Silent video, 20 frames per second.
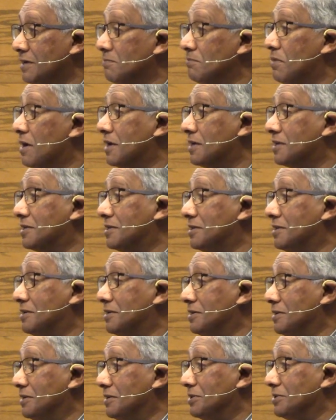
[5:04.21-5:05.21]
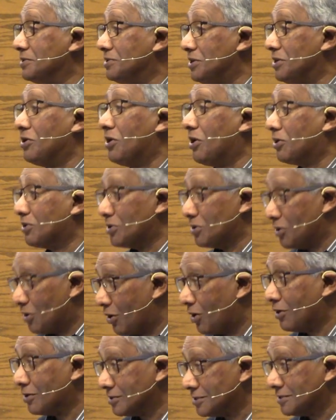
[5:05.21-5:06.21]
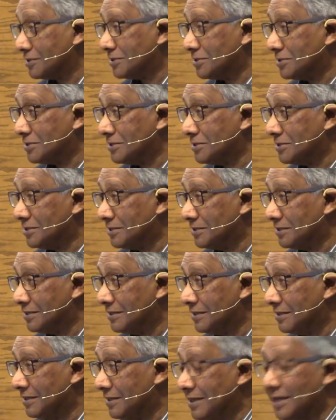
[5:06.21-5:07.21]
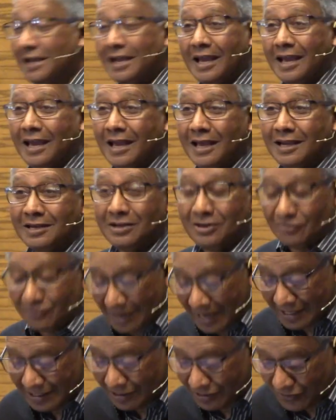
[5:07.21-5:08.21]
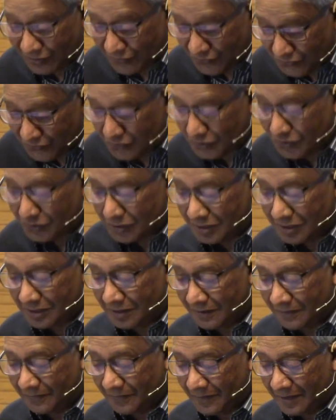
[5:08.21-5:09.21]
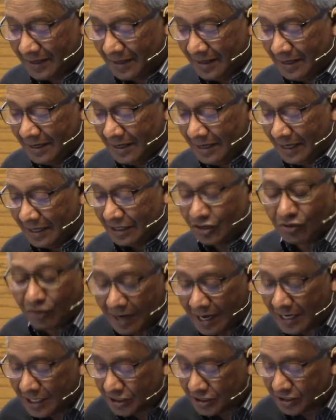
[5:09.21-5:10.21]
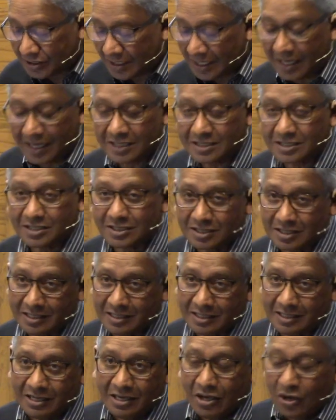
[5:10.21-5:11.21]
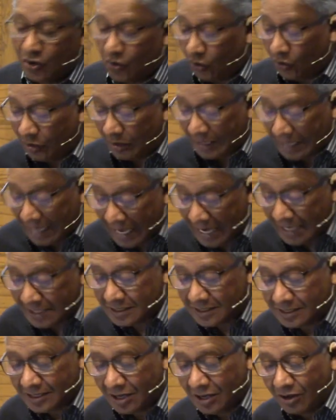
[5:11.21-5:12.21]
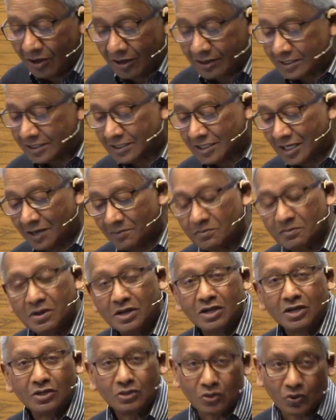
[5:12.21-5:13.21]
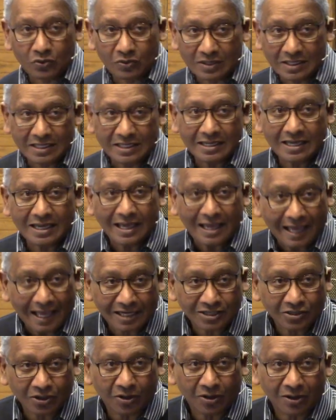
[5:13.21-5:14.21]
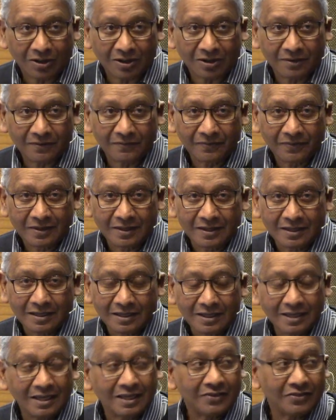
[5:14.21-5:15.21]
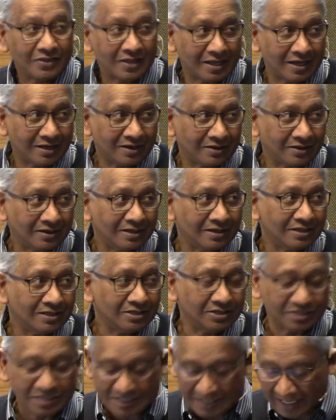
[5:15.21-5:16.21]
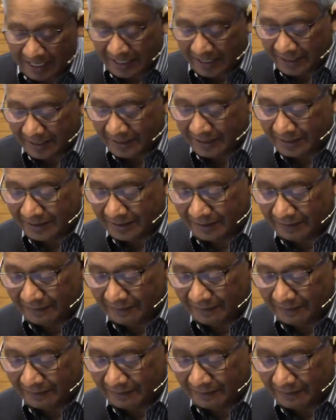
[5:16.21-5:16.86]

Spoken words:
But she got lost and ran out of fuel and crashed at sea or landed on some lonely atoll, and there she died.